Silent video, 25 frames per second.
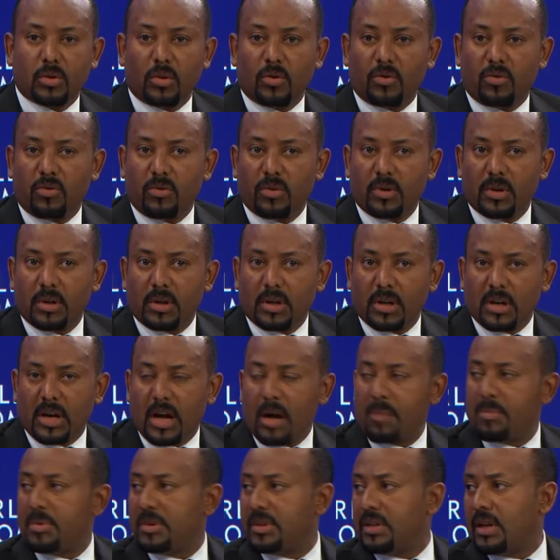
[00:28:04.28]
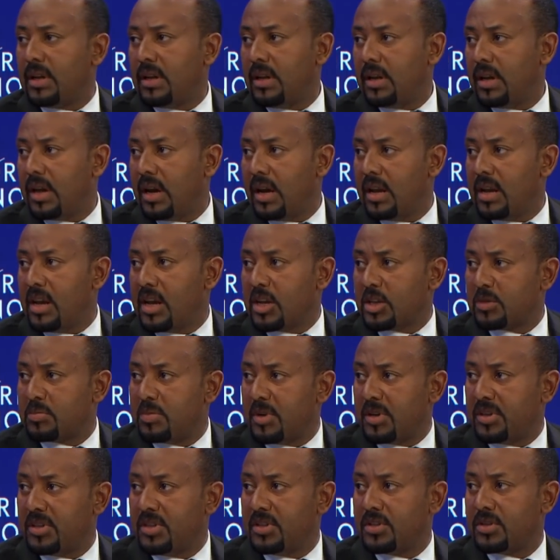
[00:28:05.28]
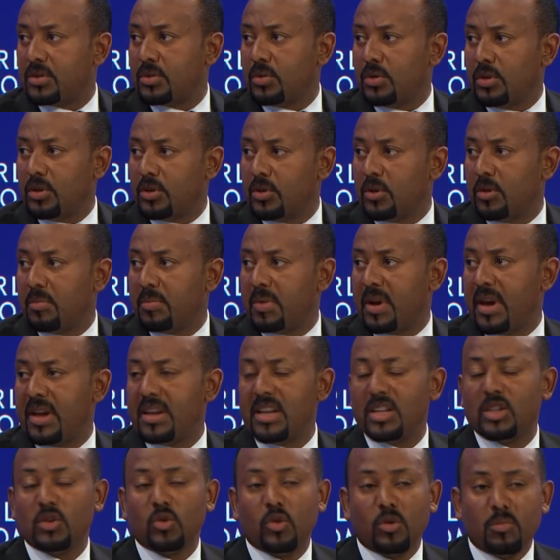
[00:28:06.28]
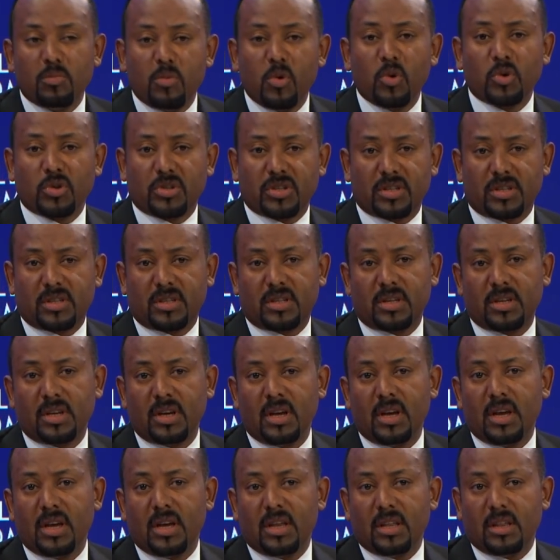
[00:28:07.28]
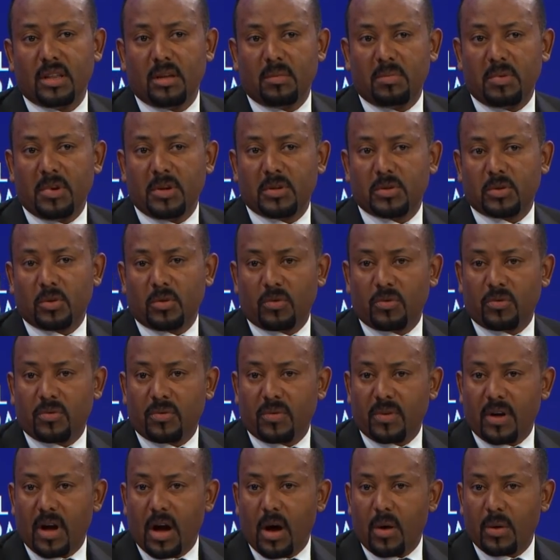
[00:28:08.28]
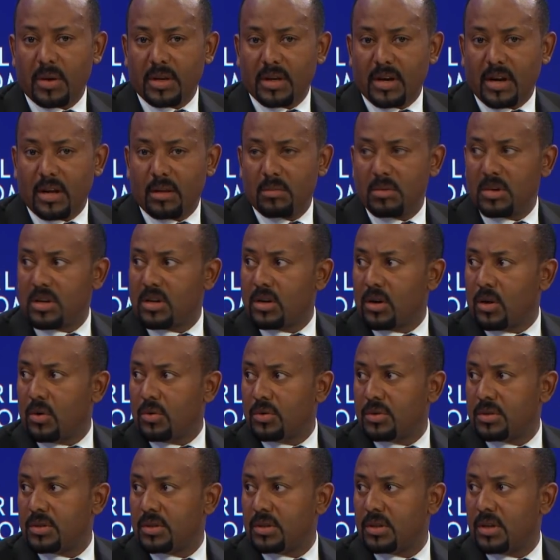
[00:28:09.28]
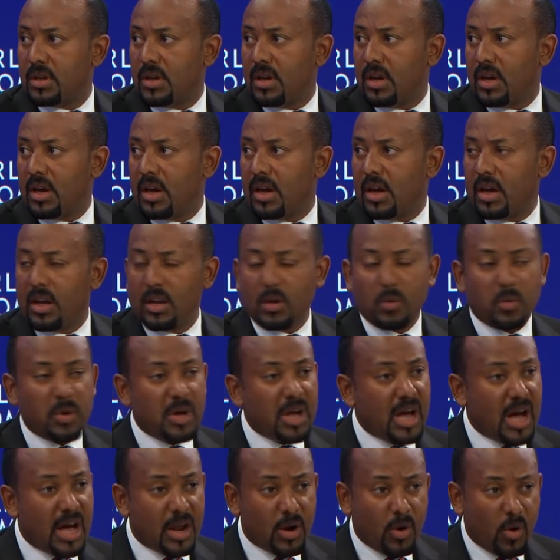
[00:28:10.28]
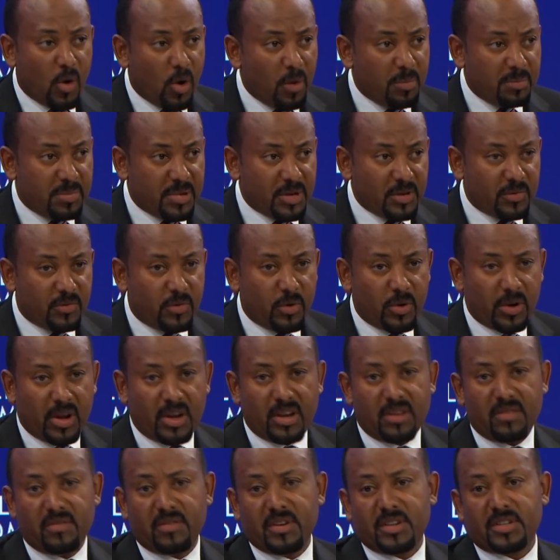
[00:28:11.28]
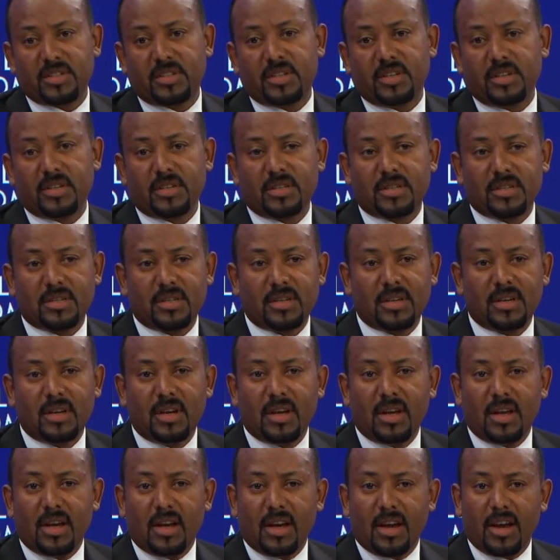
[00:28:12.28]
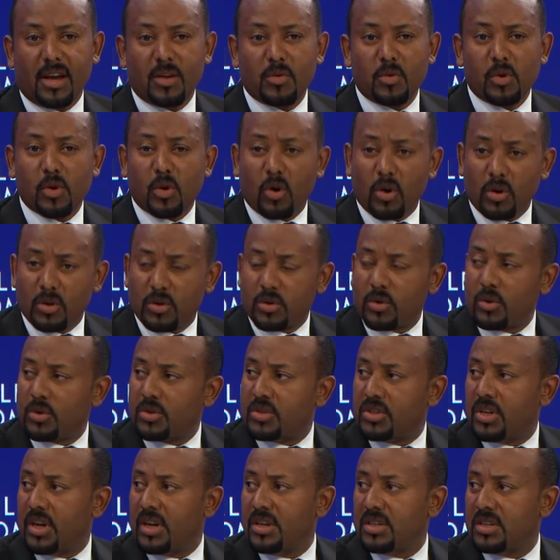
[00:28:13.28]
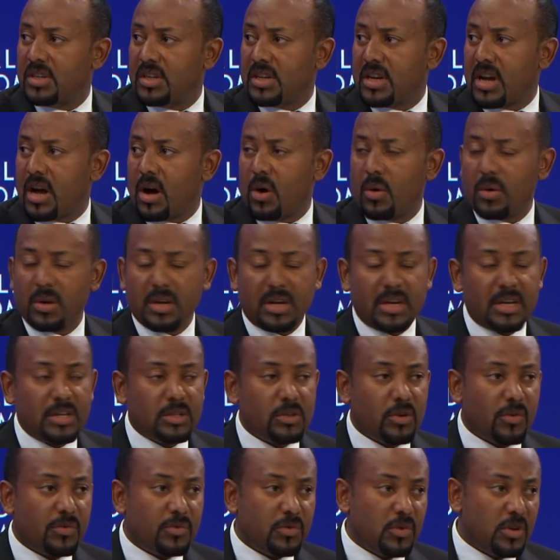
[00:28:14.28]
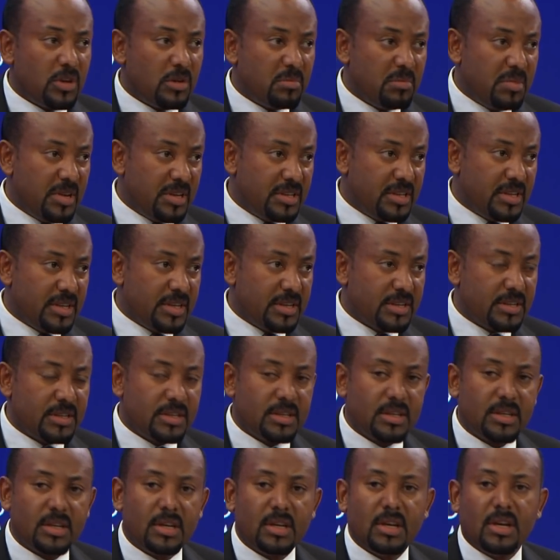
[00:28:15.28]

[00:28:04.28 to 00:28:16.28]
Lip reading: of capital and expertise to Ethiopia, and it will boost the pace of our economic growth. And we are open for any investors. And we're also changing our ease of doing business.